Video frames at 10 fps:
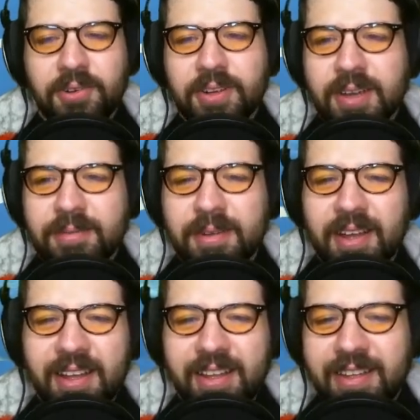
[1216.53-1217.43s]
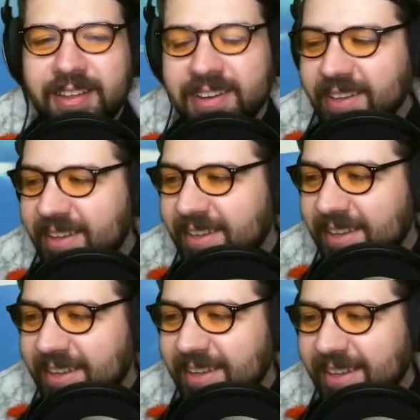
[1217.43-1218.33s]
come on!
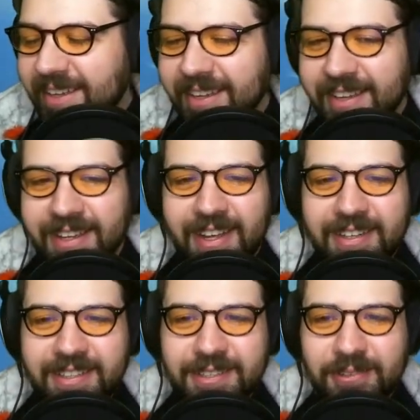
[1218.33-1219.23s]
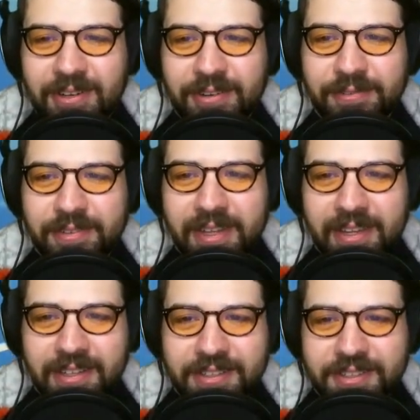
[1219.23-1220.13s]
I just want a
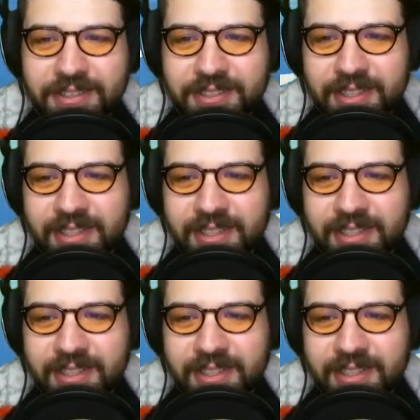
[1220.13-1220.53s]
fish!